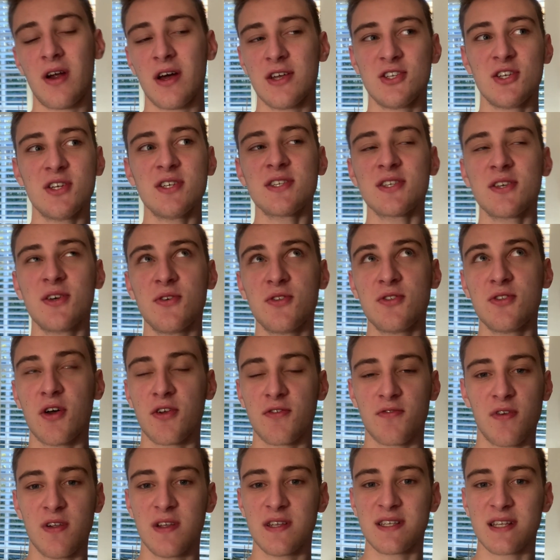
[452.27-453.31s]
I just could
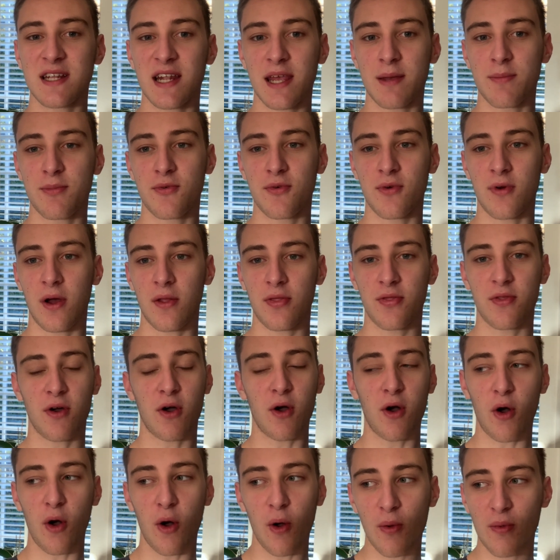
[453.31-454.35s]
not fall asleep throughout the
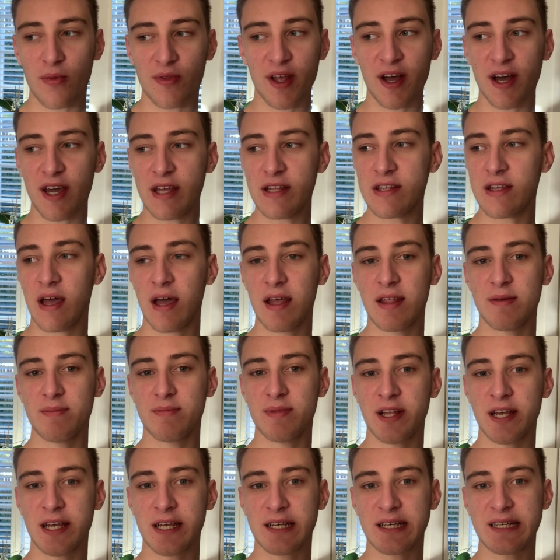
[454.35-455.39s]
whole night, and I'm
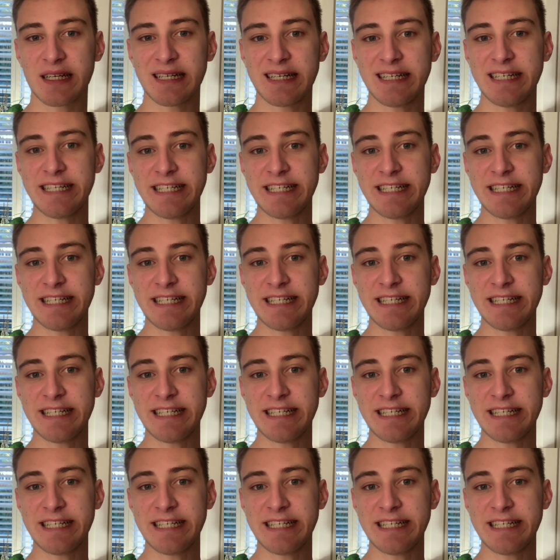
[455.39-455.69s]
like,